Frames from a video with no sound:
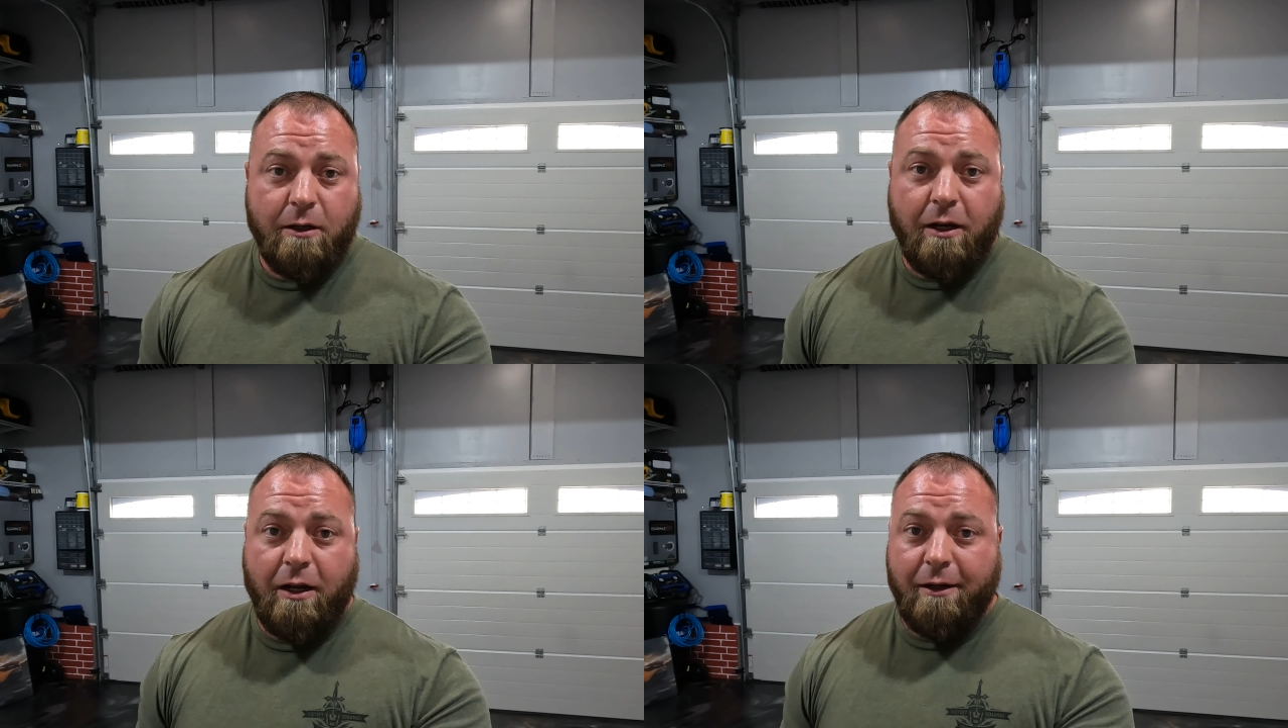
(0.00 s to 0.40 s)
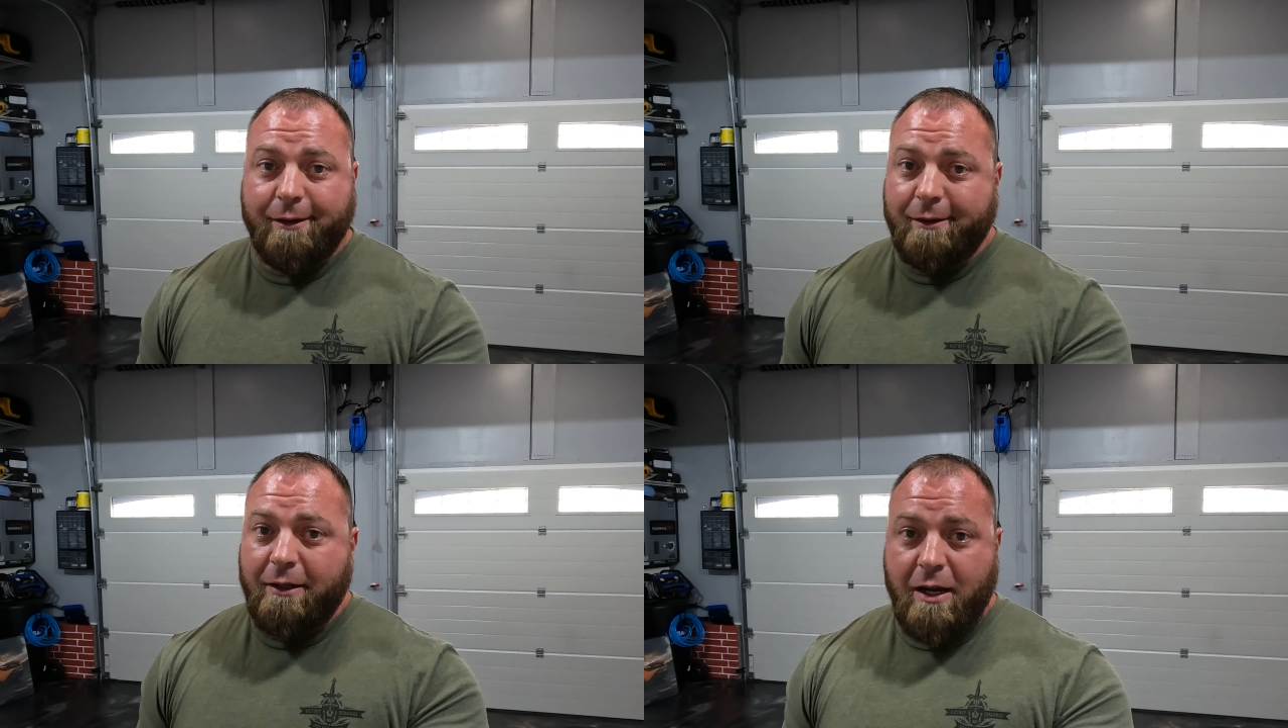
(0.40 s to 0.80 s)
uh,
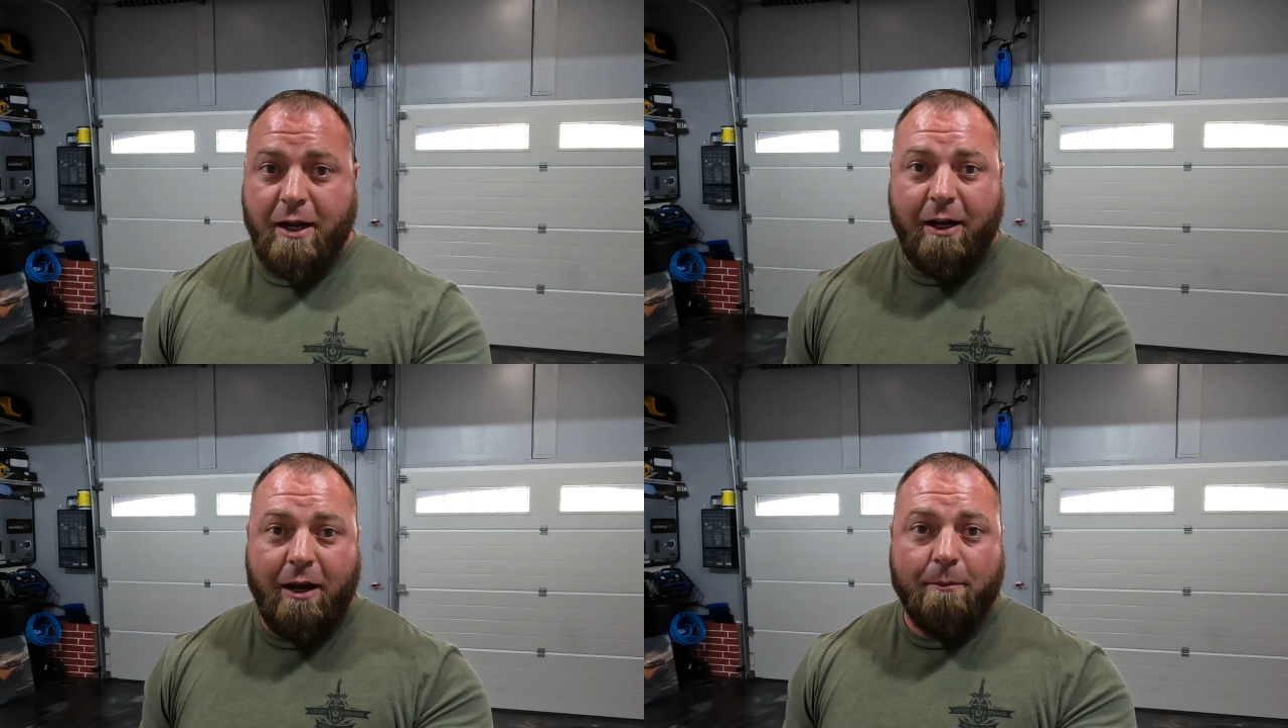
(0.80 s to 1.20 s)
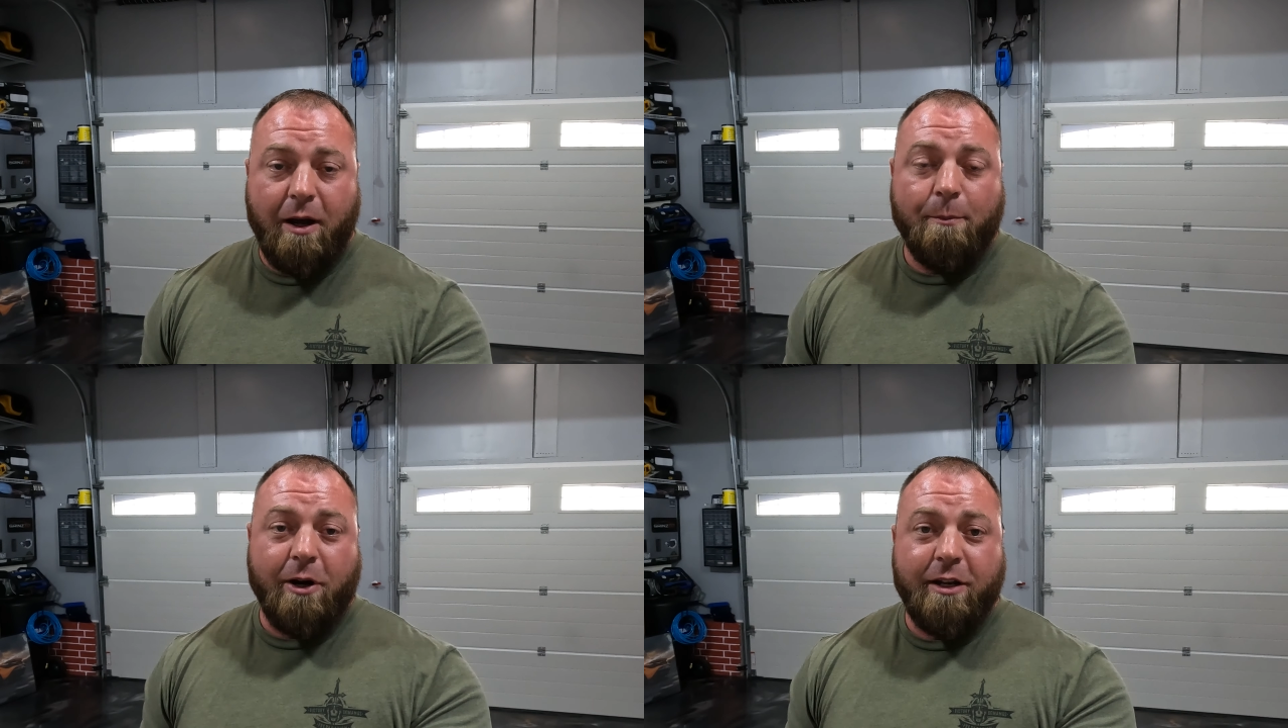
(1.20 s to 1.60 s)
I, I'm,
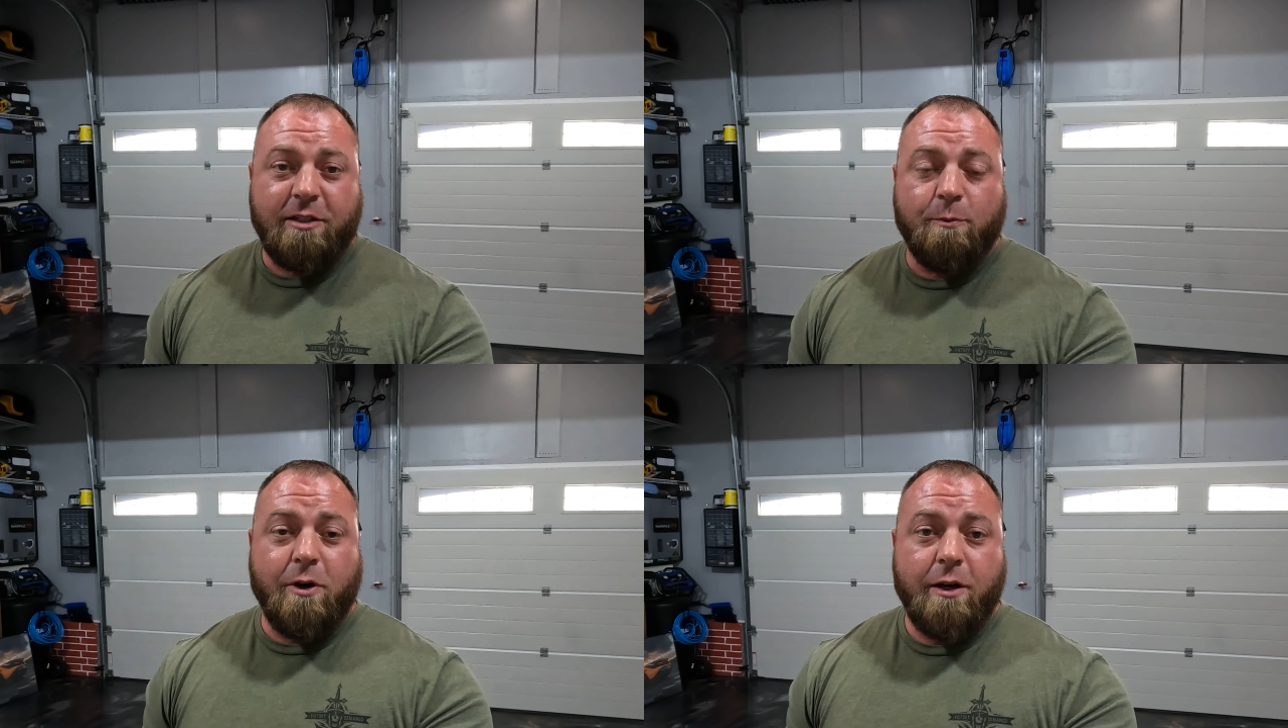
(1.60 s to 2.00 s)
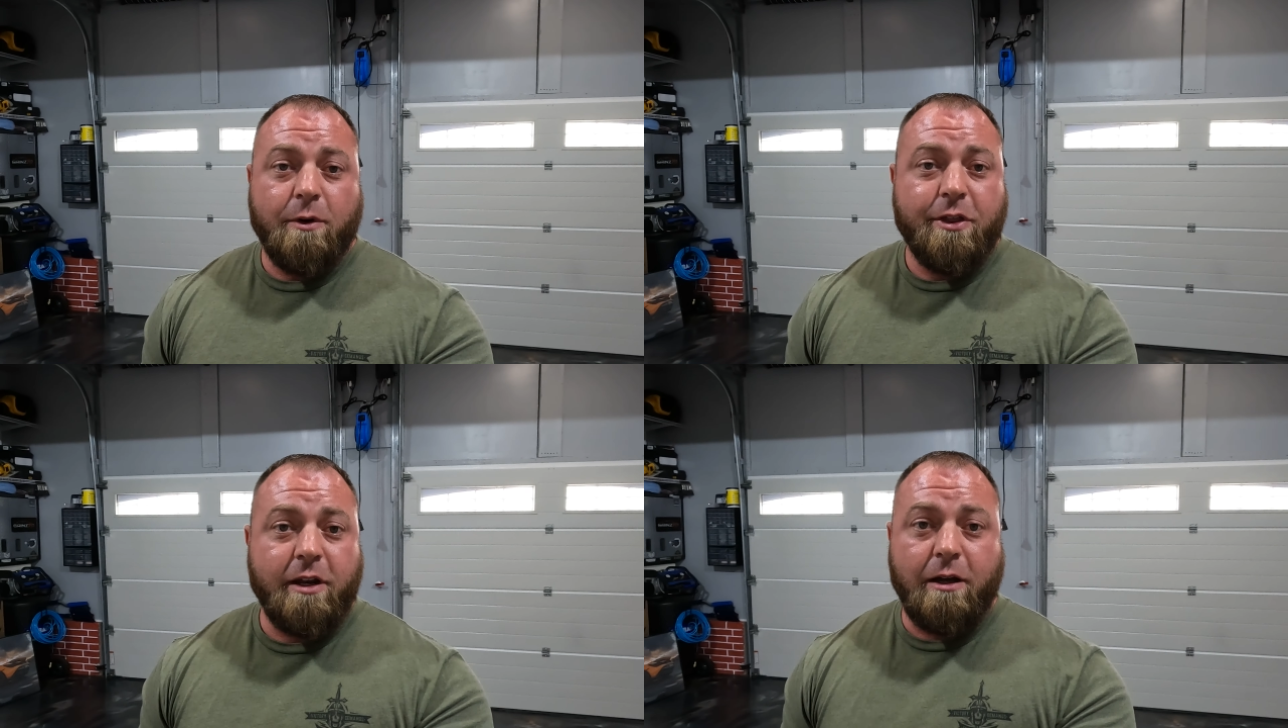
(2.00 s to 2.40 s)
I'm pretty disappointed with it.